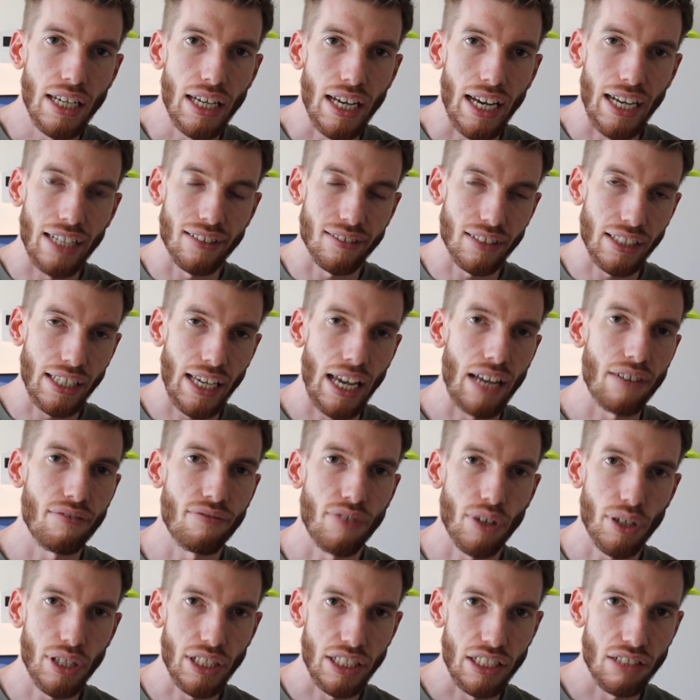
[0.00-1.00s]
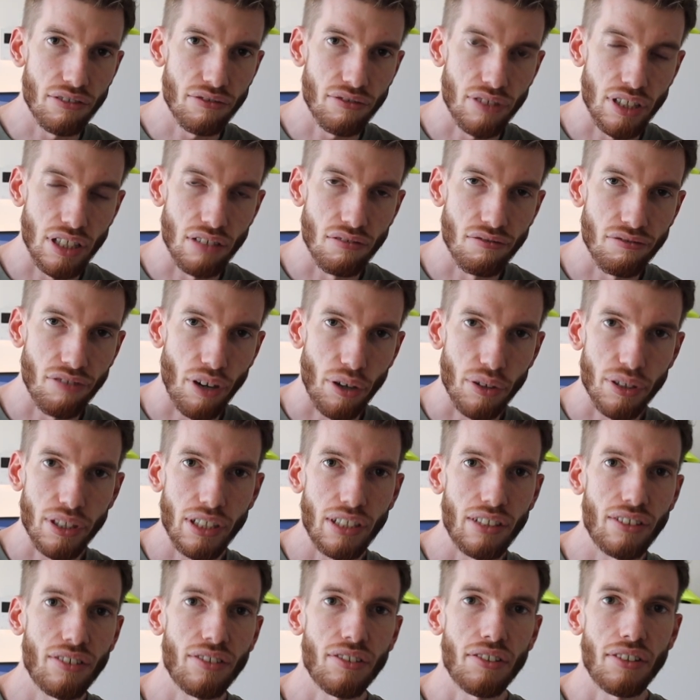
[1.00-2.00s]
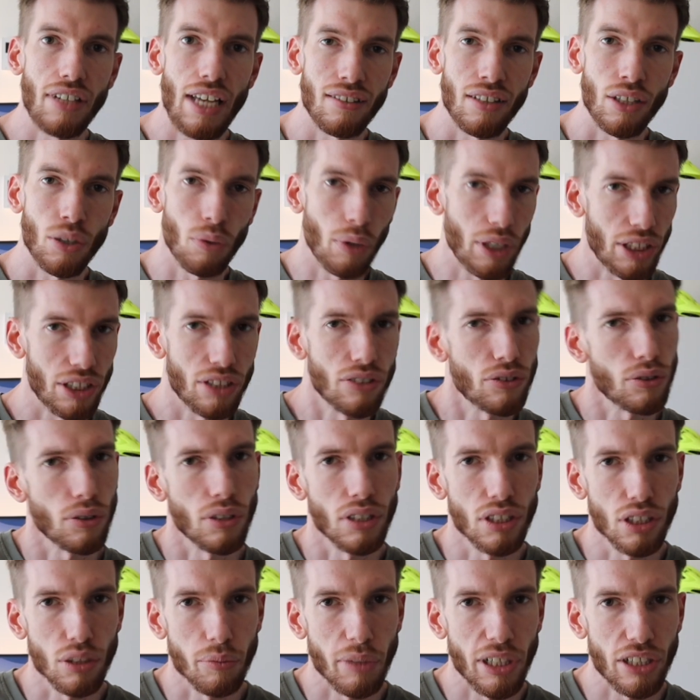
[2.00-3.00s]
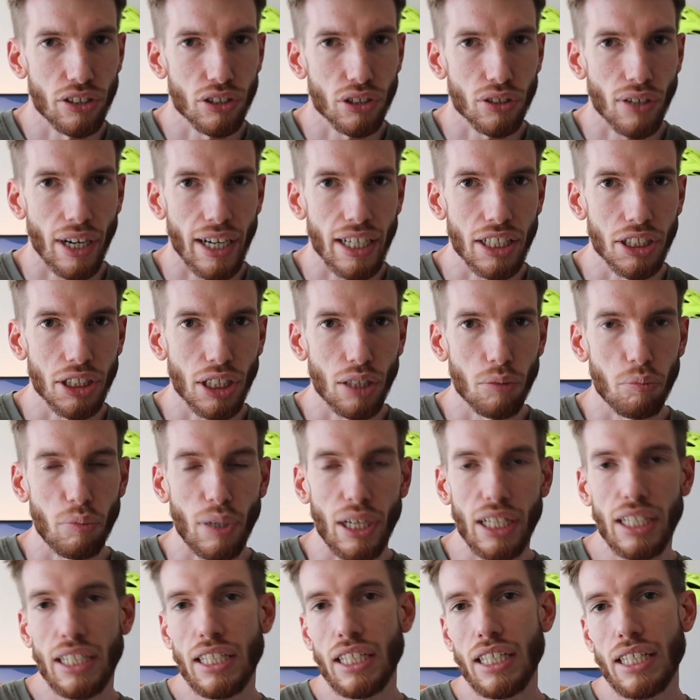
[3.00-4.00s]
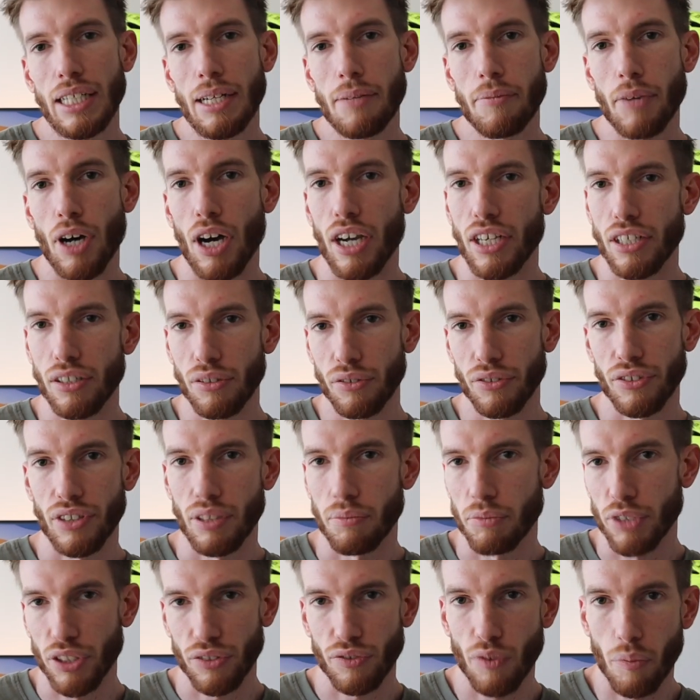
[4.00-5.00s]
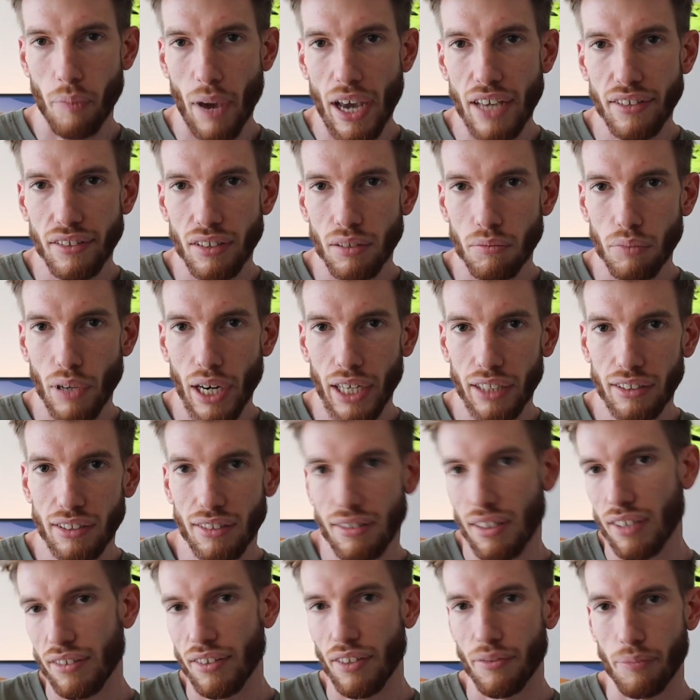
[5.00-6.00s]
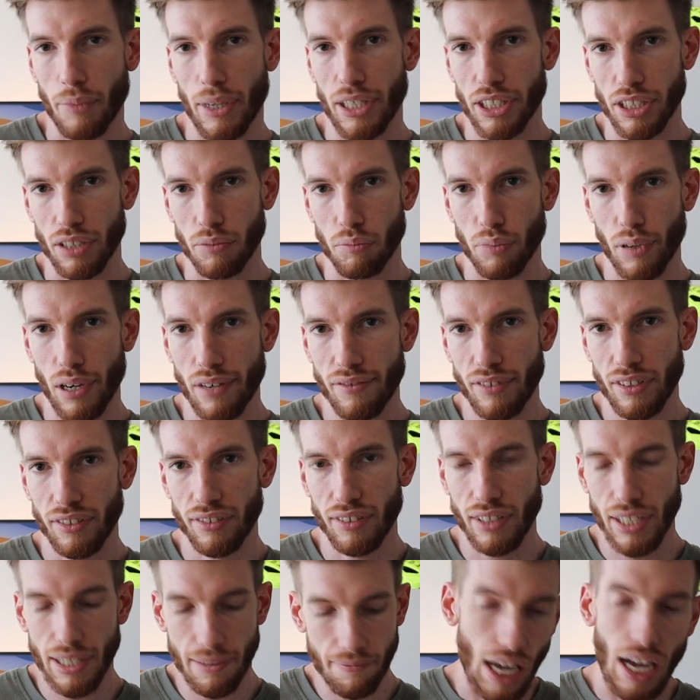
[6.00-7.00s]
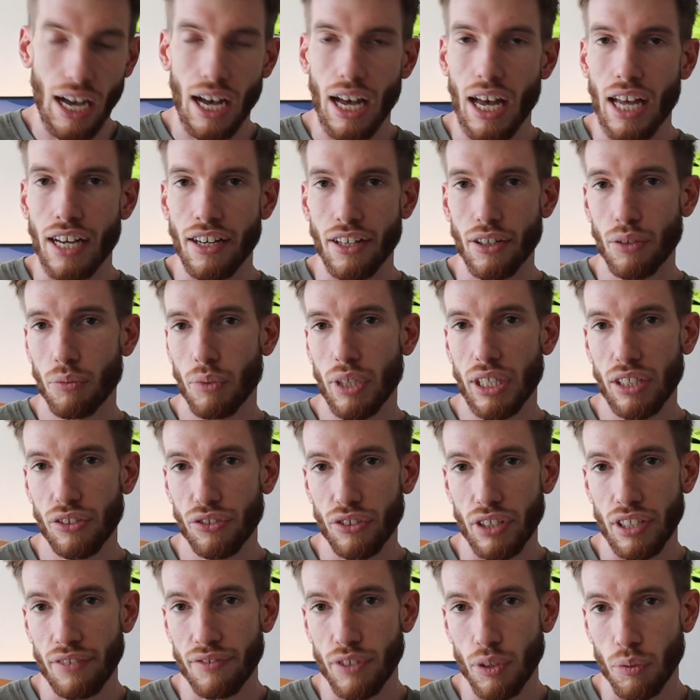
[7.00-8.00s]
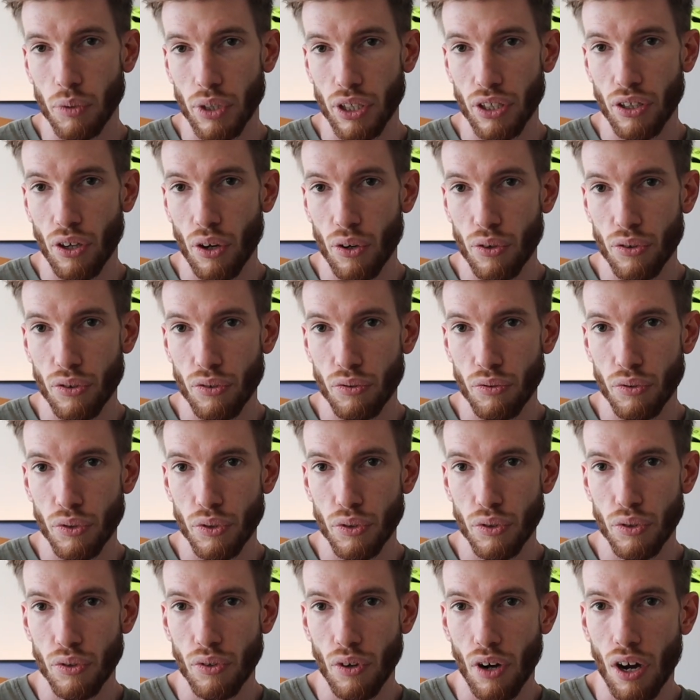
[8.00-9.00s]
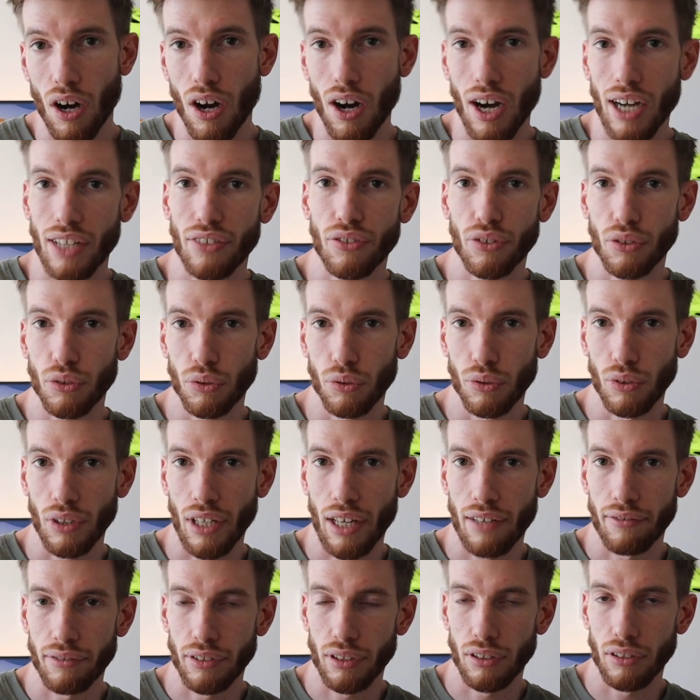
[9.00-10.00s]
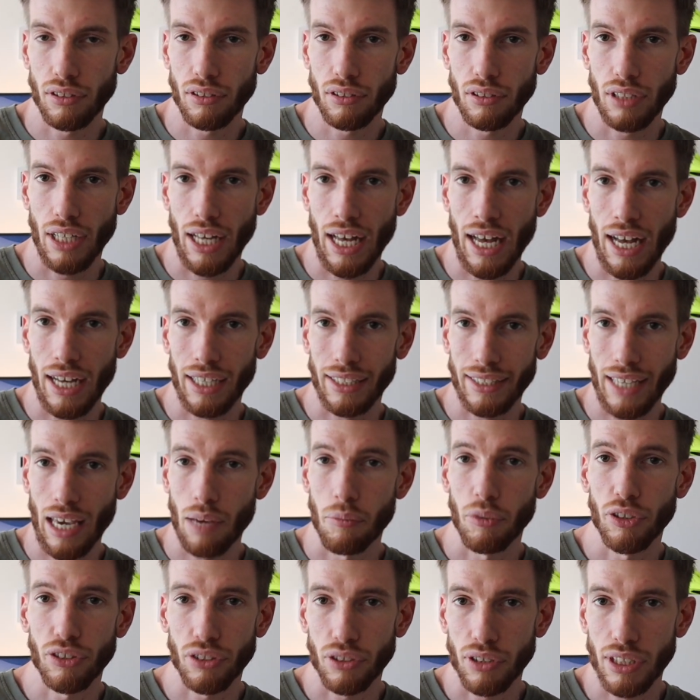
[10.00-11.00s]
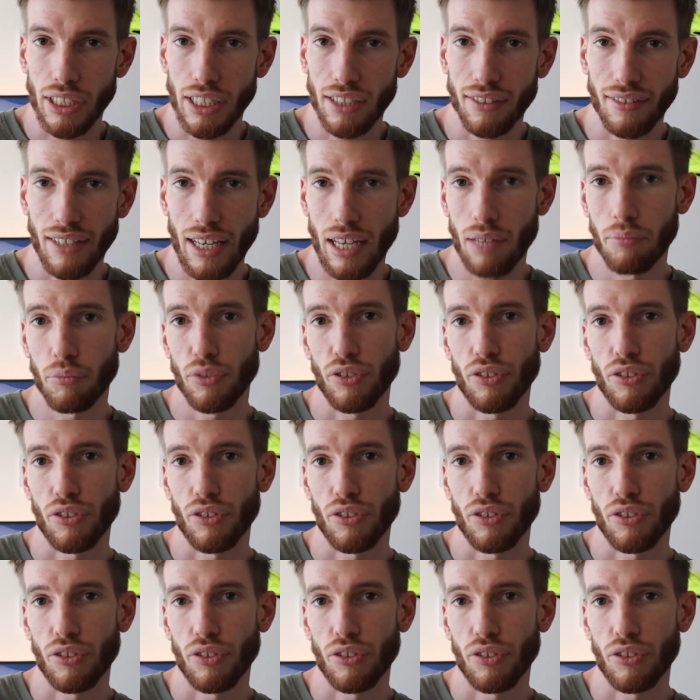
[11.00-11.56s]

It's again very different in focus. The questions are a little bit stranger, but I use them just for pacing practice, as I've mentioned previously. Uh, another one is if you want to go through high school level uh, chemistry exams.